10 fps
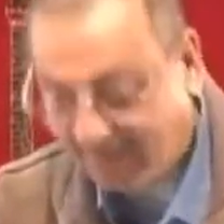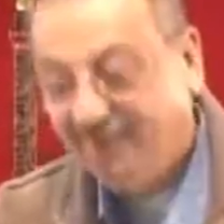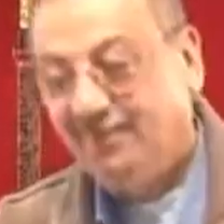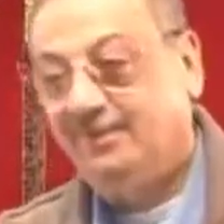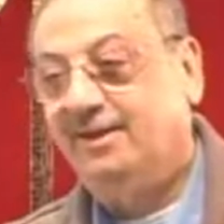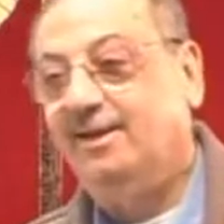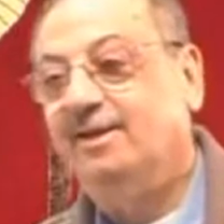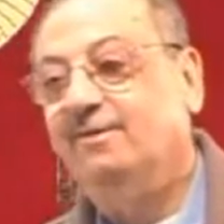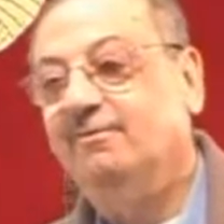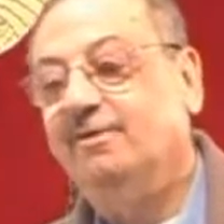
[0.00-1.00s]
Okay,
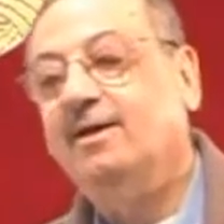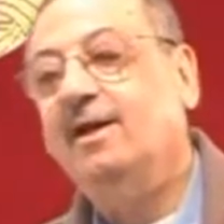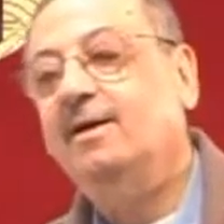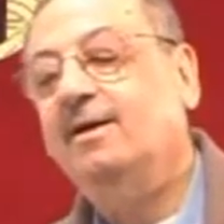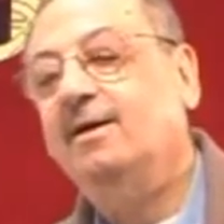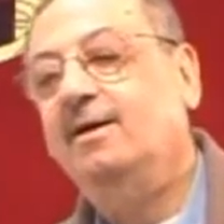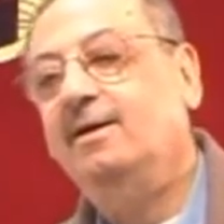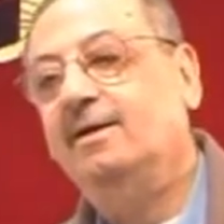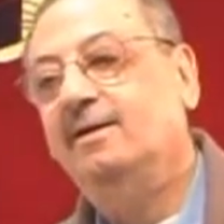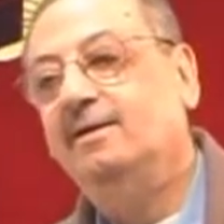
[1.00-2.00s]
when I
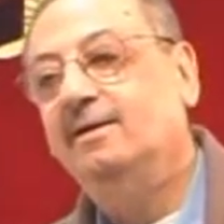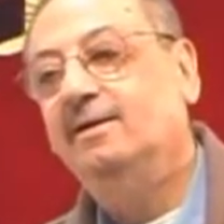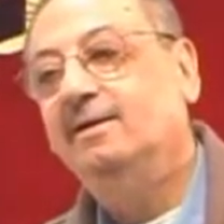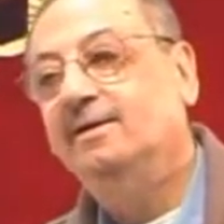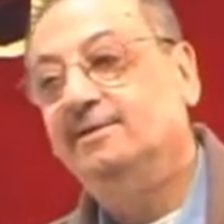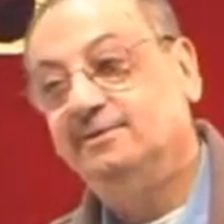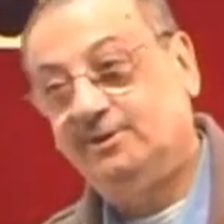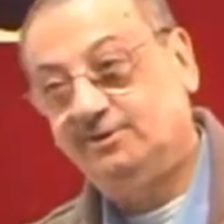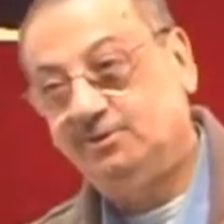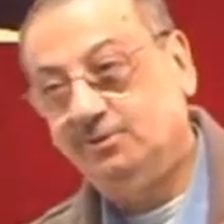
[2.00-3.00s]
heard
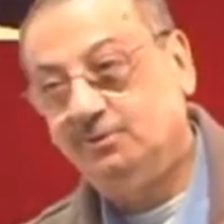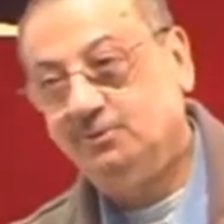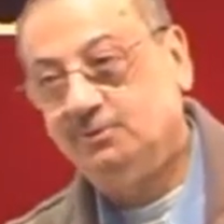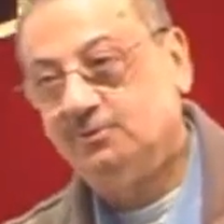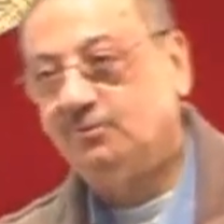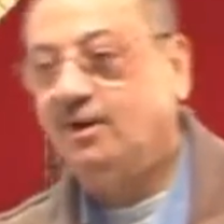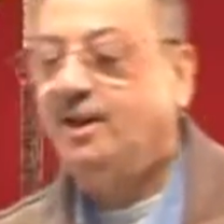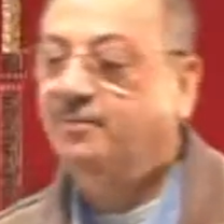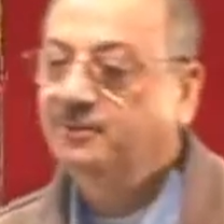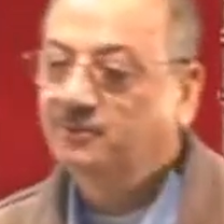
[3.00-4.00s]
this news, what
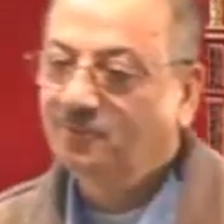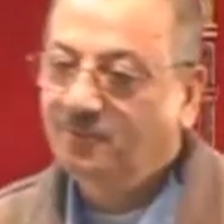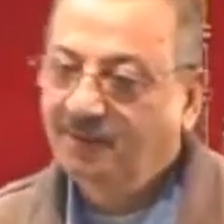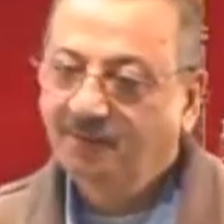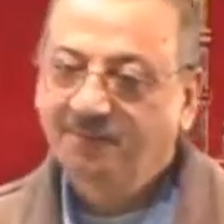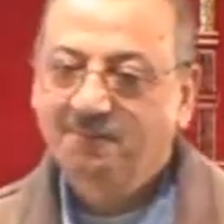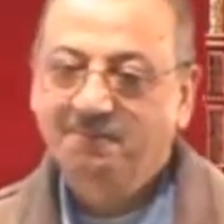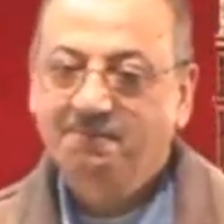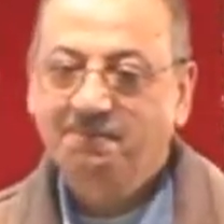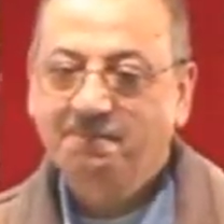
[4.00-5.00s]
happened to me?
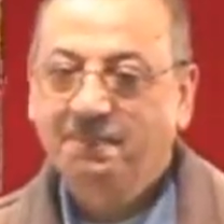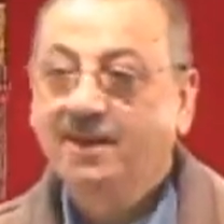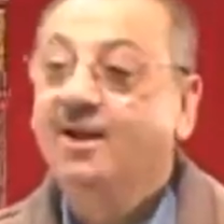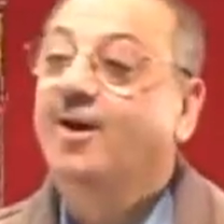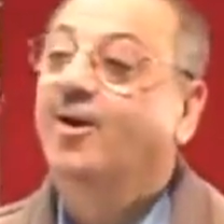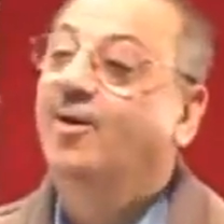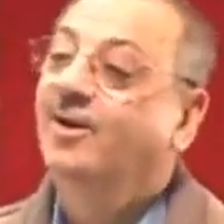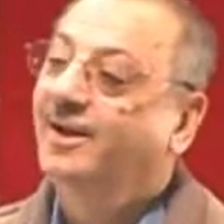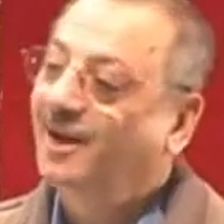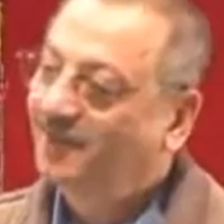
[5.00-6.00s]
Oh, I
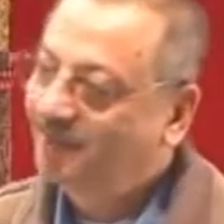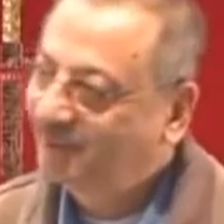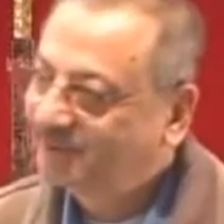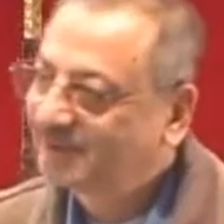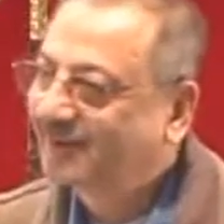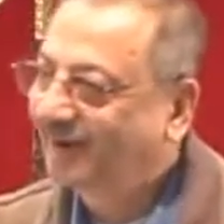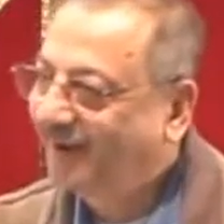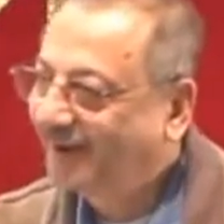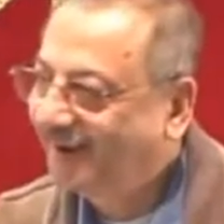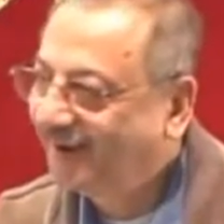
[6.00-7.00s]
almost
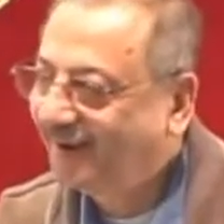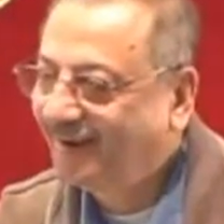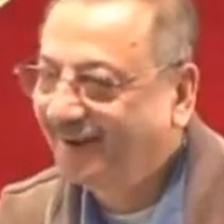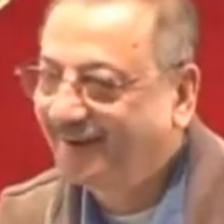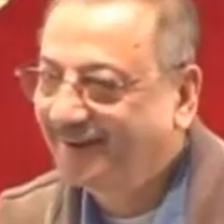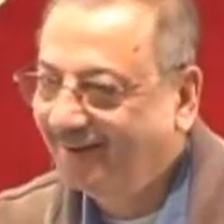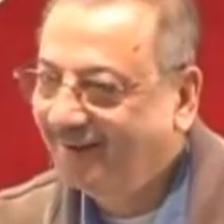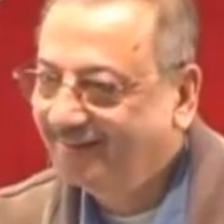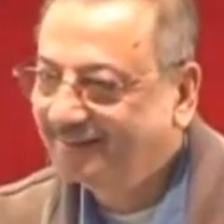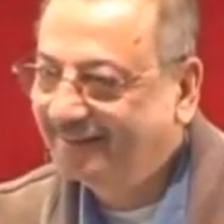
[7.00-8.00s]
cried. Huh?
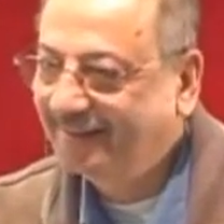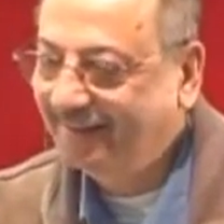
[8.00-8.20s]
See?